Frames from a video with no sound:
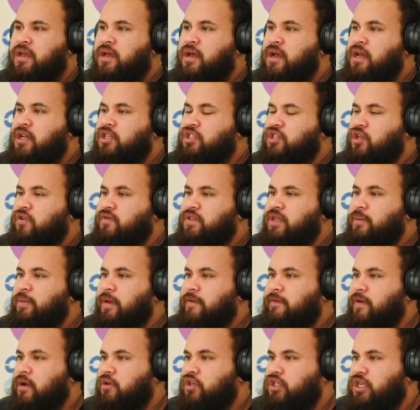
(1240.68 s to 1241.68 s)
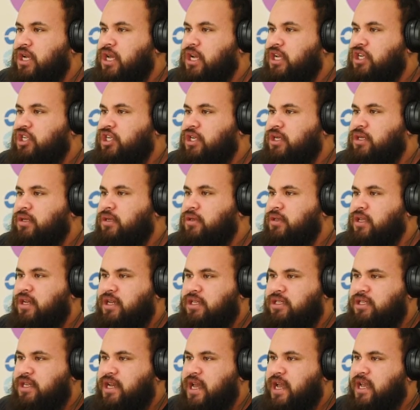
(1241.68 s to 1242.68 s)
So if something felt challenging, then
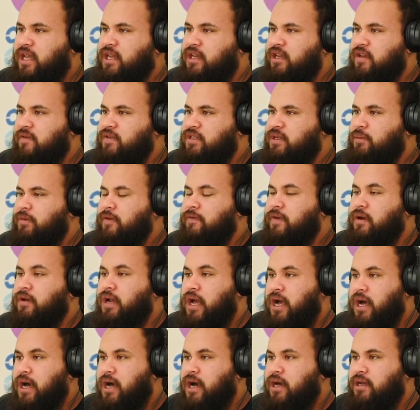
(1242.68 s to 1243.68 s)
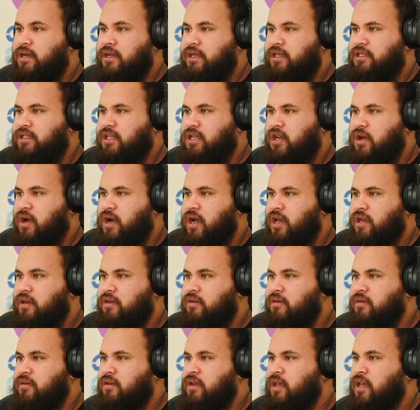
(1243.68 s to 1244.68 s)
it's an 8. If something felt hard, it's a 9.
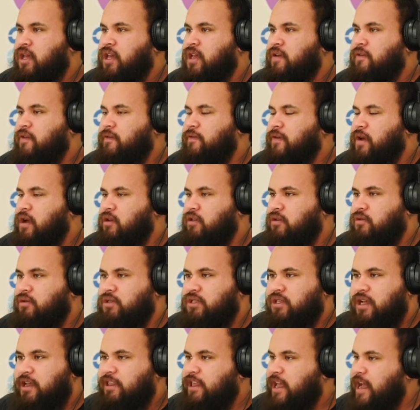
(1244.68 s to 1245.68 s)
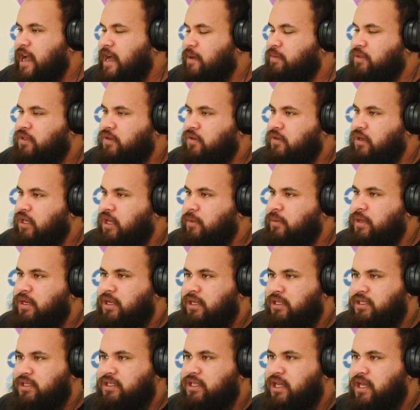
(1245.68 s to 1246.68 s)
If it felt it was at the absolute limit,
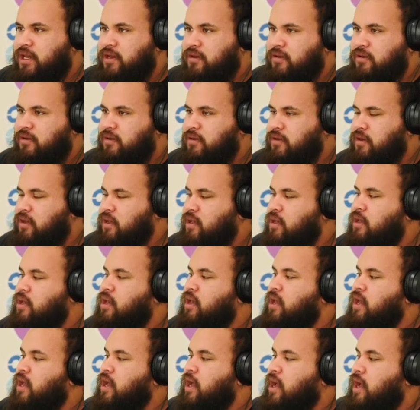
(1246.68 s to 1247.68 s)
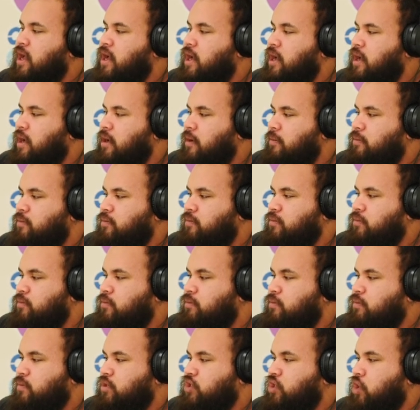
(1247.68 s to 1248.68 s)
it's a 10.
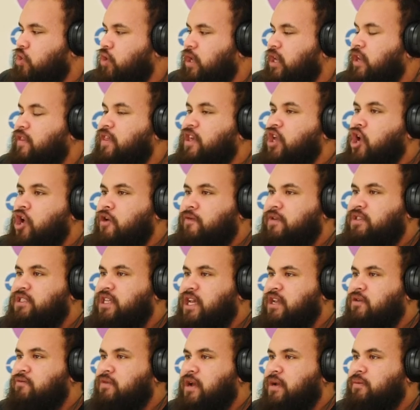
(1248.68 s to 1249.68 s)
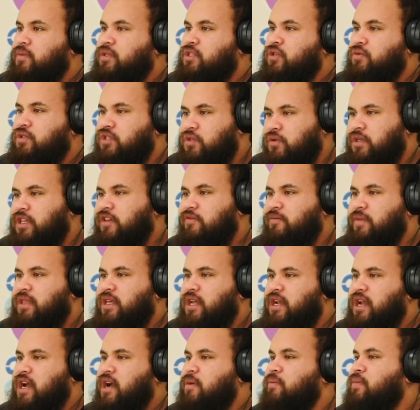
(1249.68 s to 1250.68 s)
So anything over 10 reps, you'll still give me
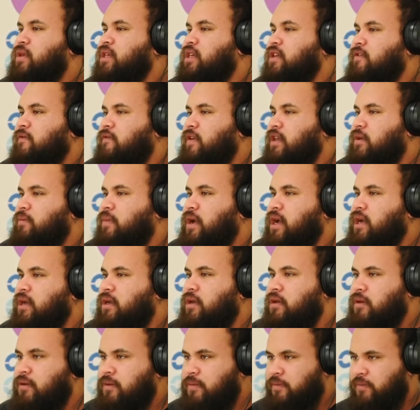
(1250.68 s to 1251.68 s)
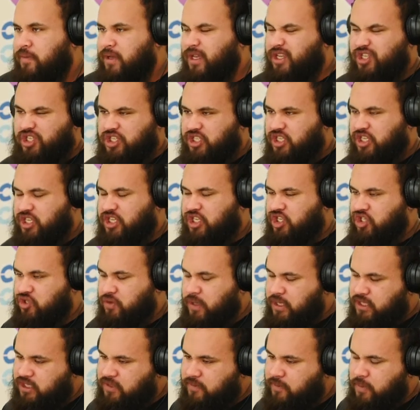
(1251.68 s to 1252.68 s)
that RPE feedback. It's just the
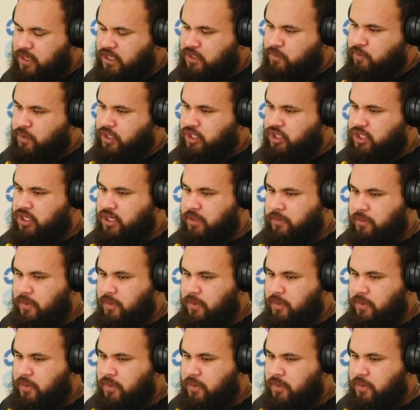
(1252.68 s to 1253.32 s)
constraints of my spreadsheet.